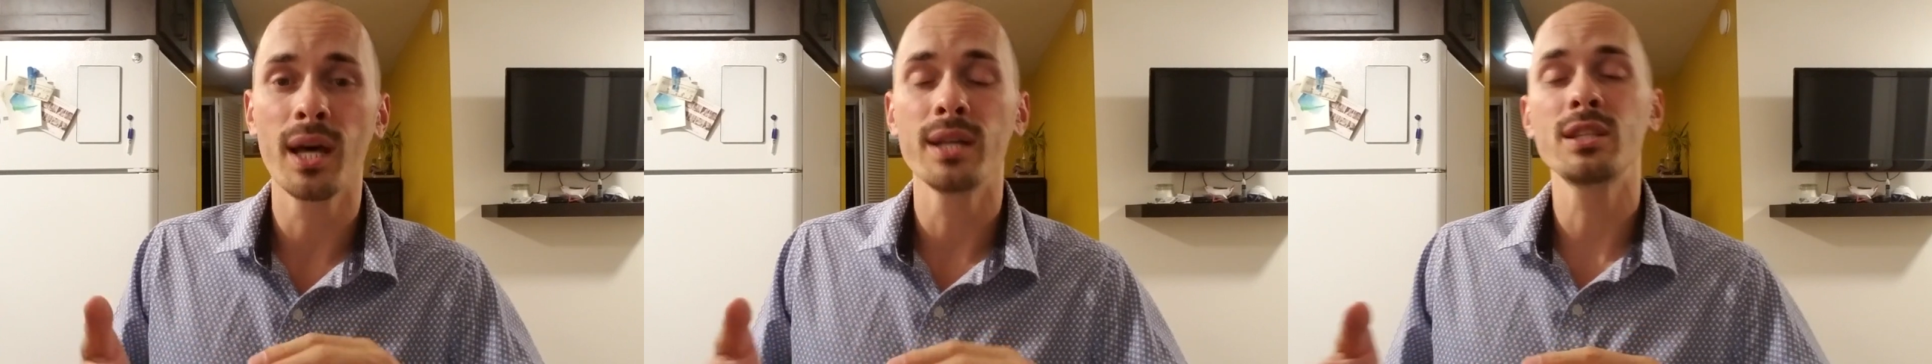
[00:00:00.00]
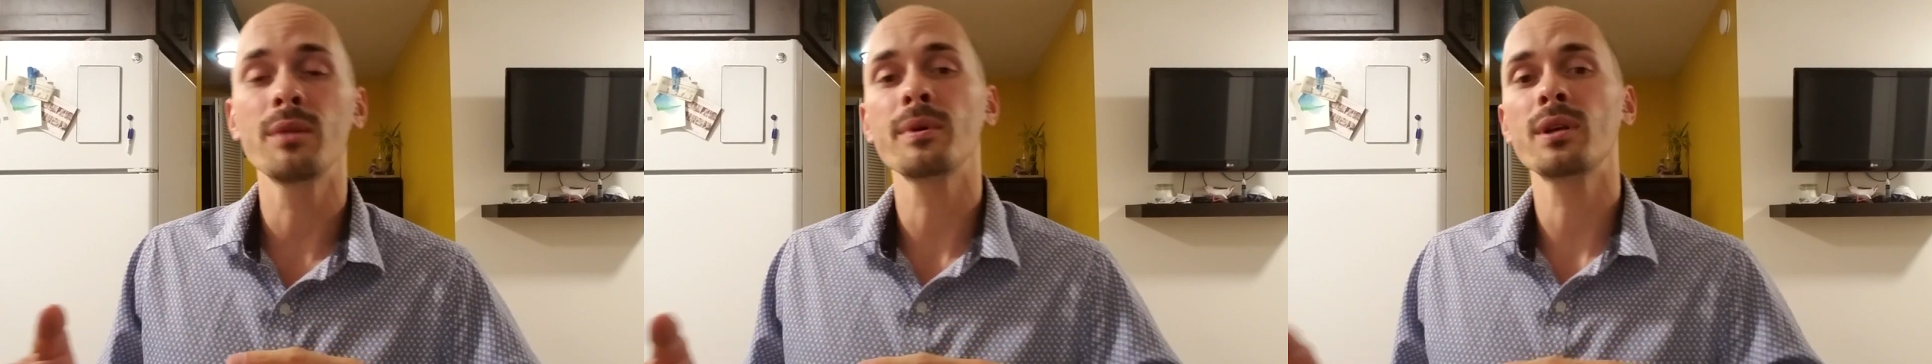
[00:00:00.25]

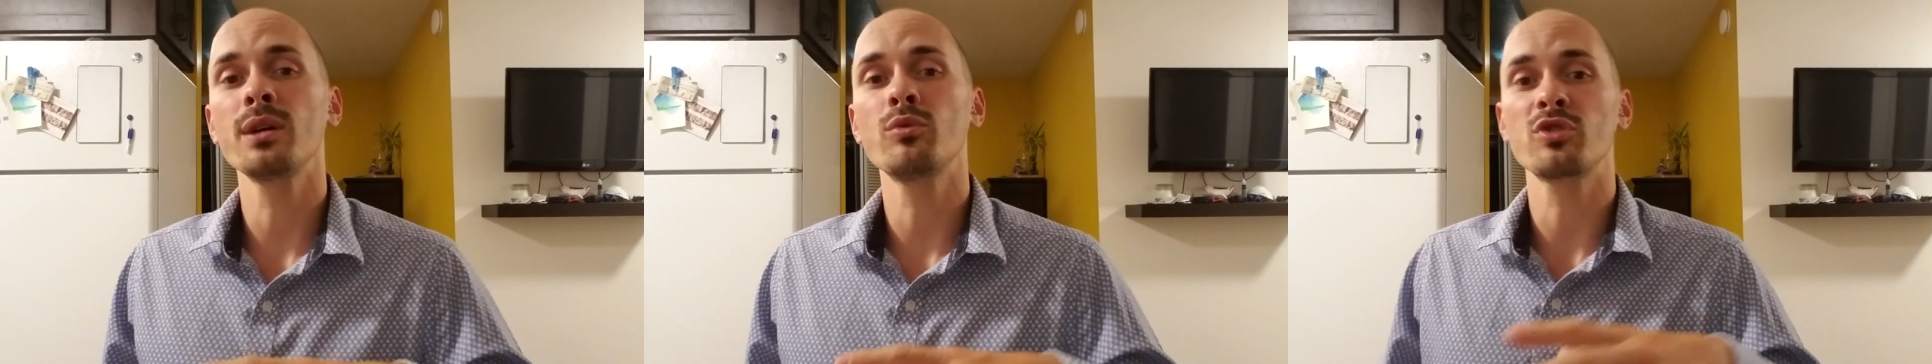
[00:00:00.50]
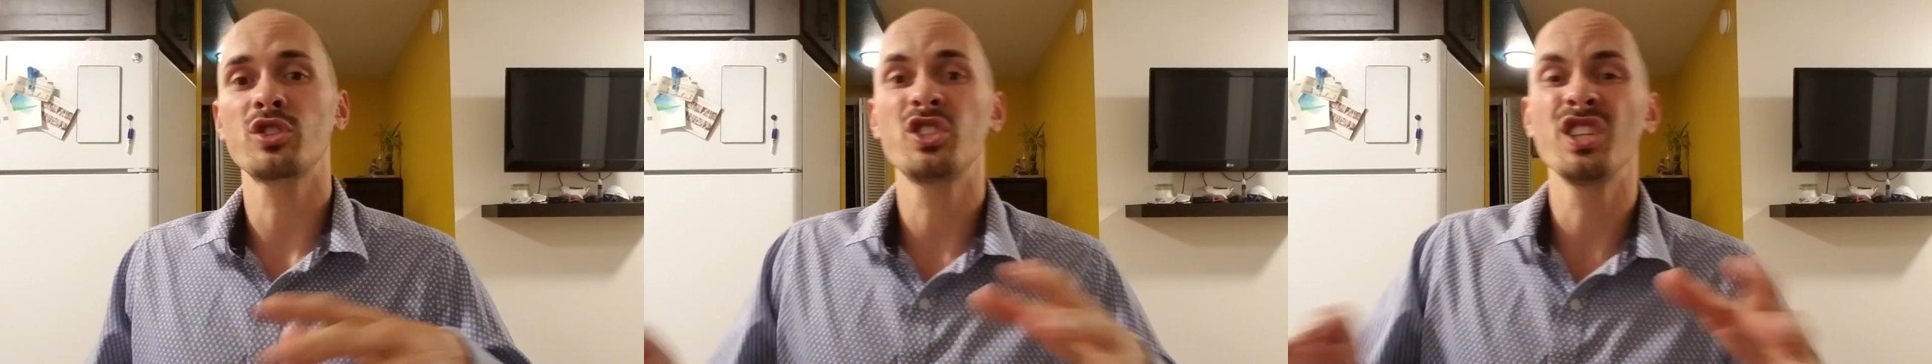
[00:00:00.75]
Typically
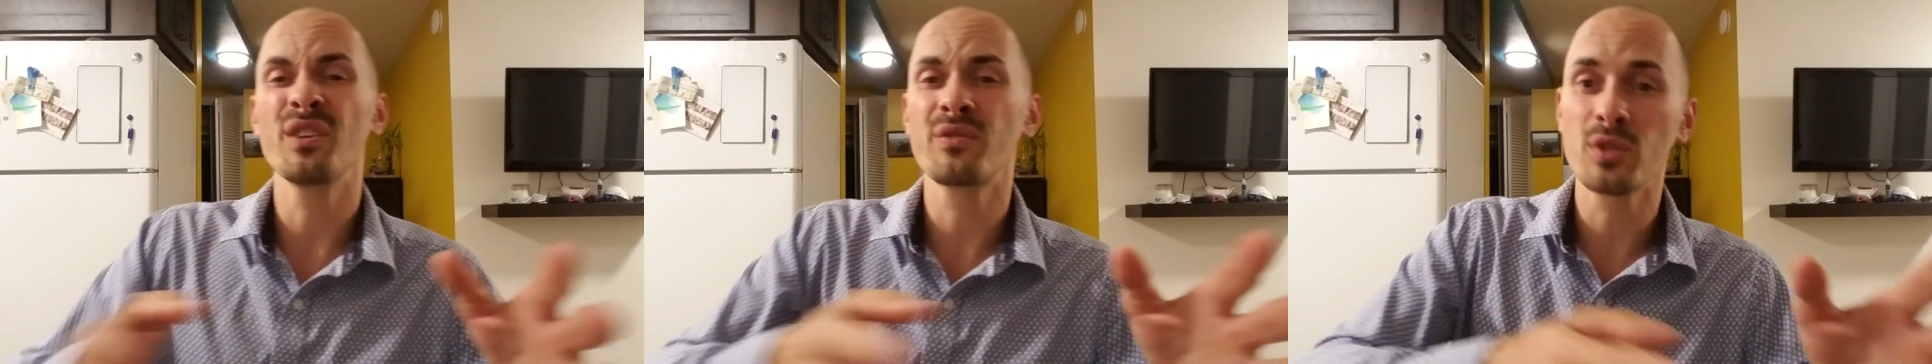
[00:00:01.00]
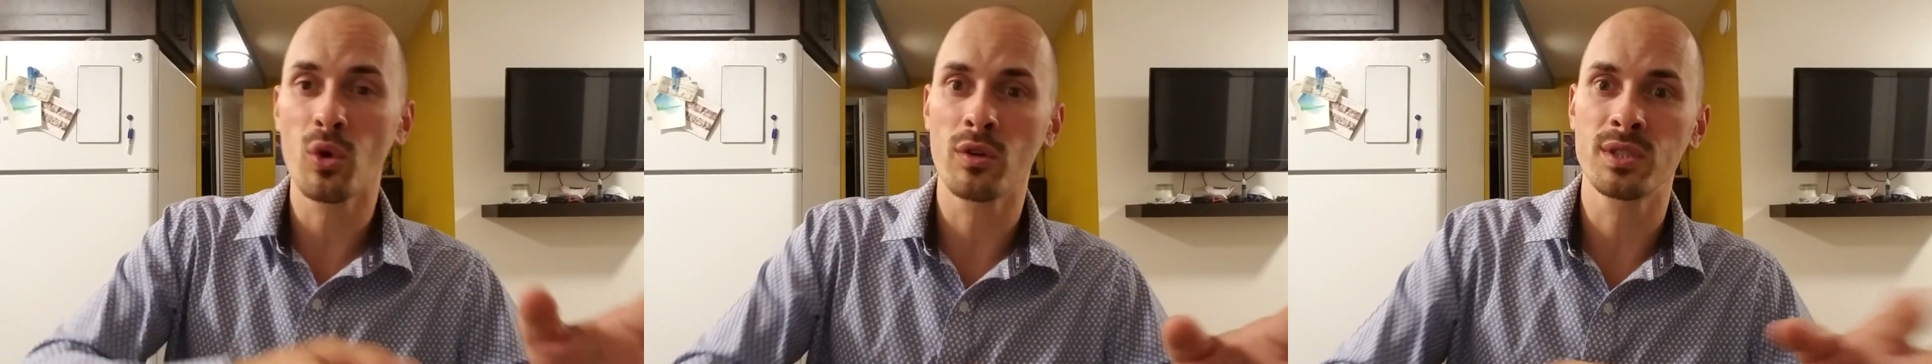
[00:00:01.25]
will
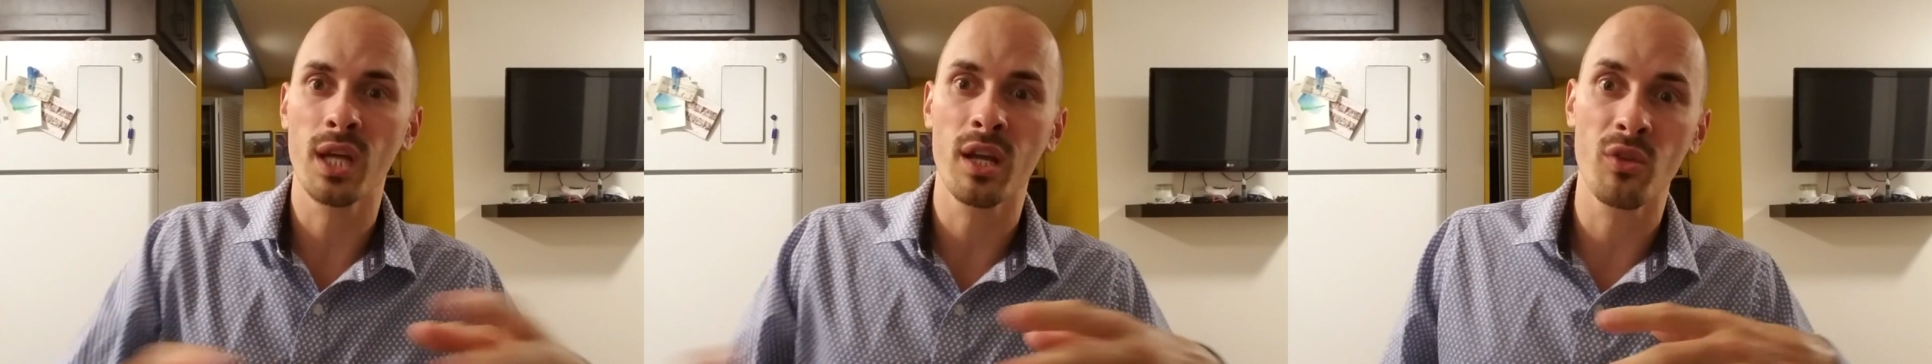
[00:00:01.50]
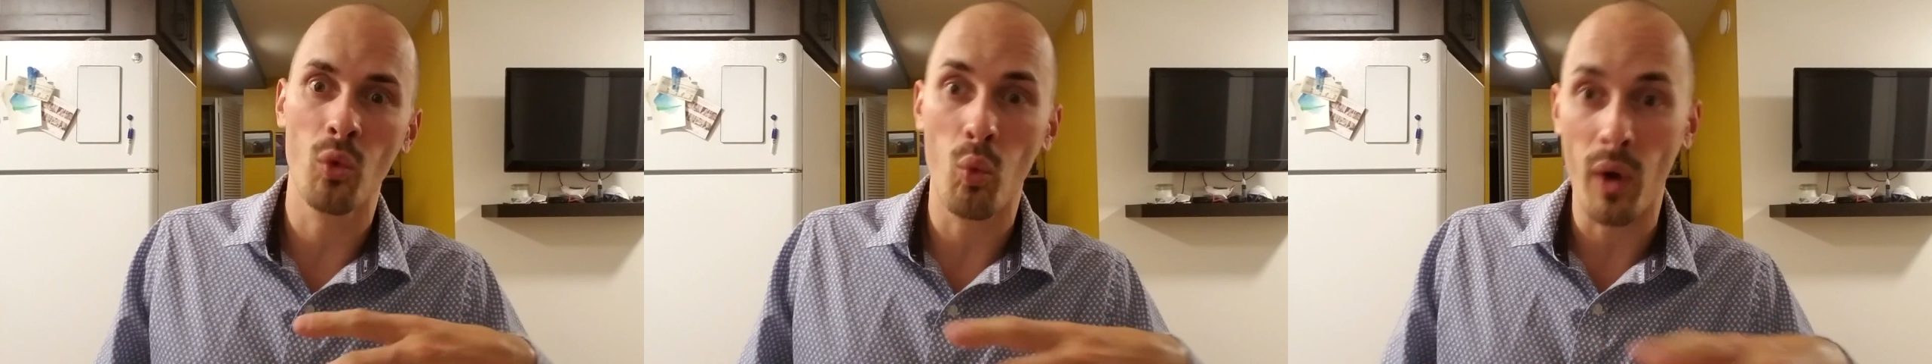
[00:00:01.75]
shift towards like
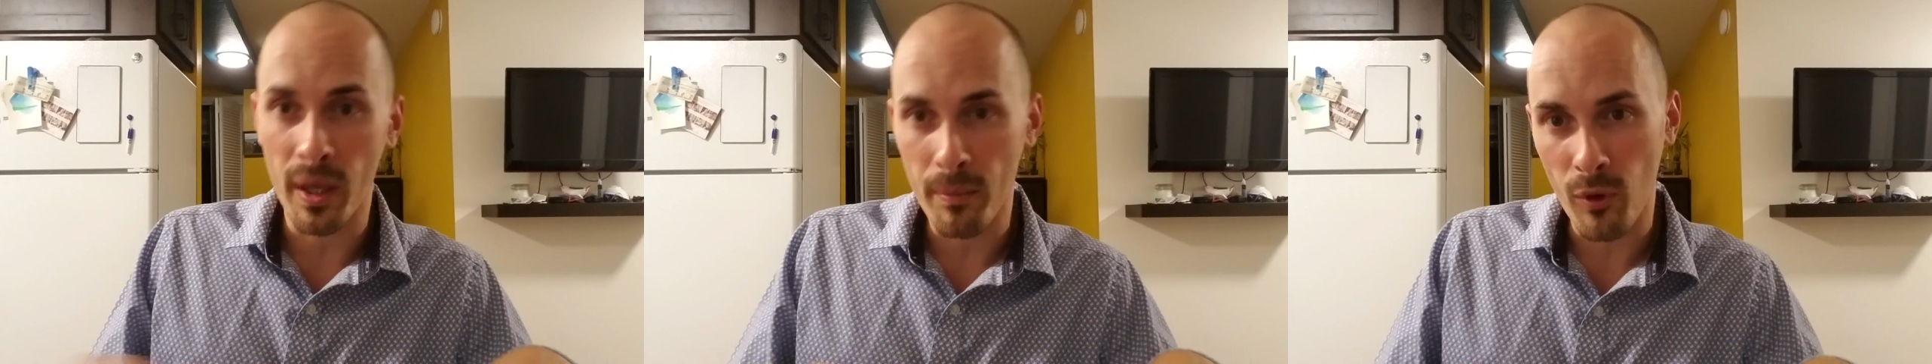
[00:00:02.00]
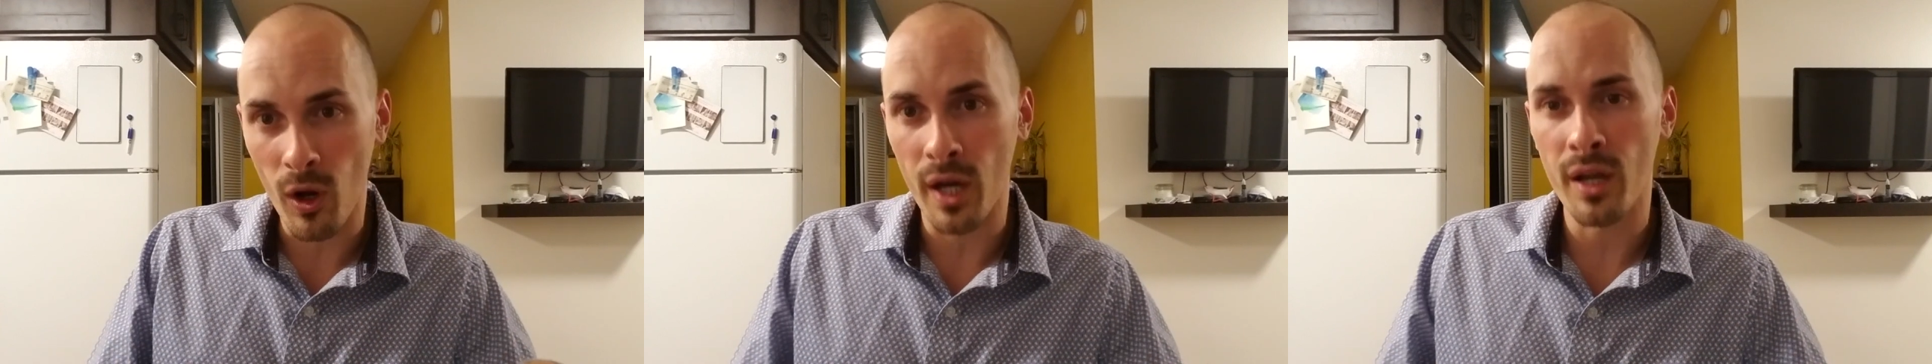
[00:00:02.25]
the white
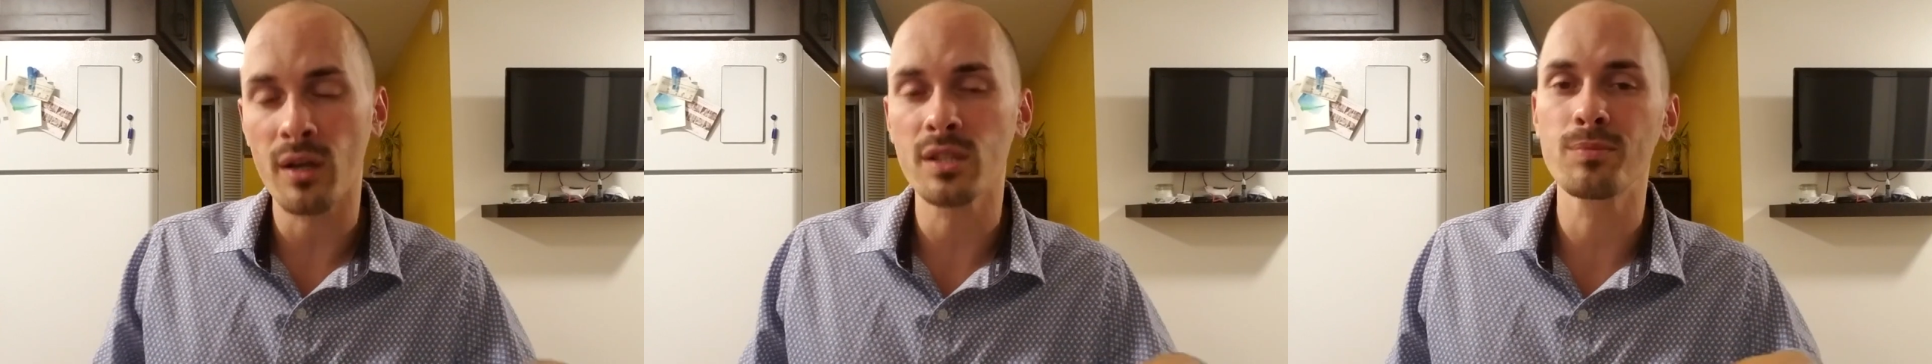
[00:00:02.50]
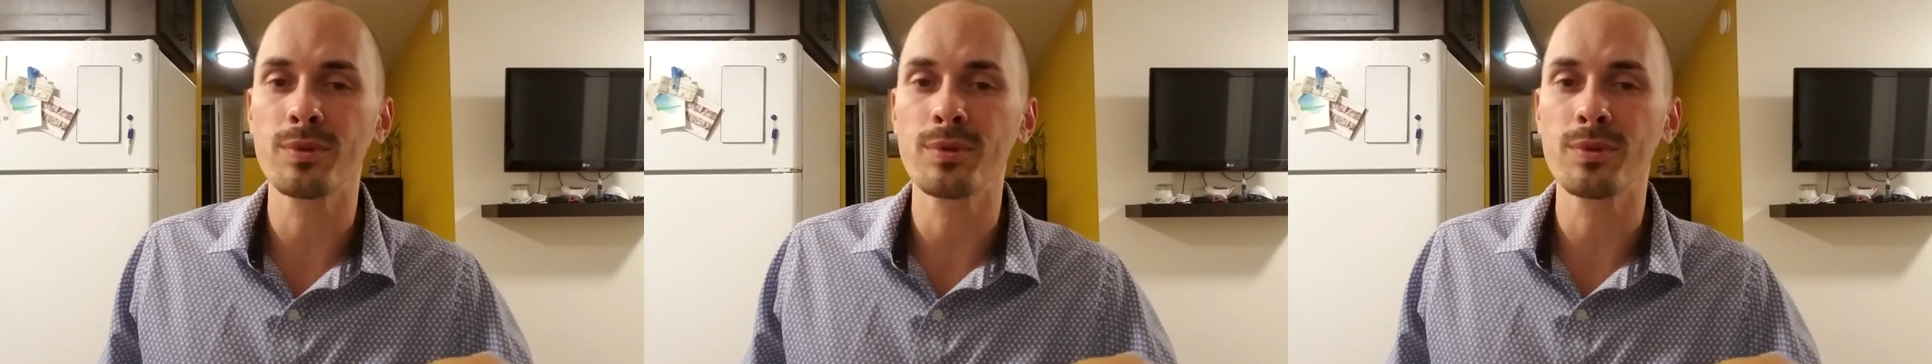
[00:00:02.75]
products,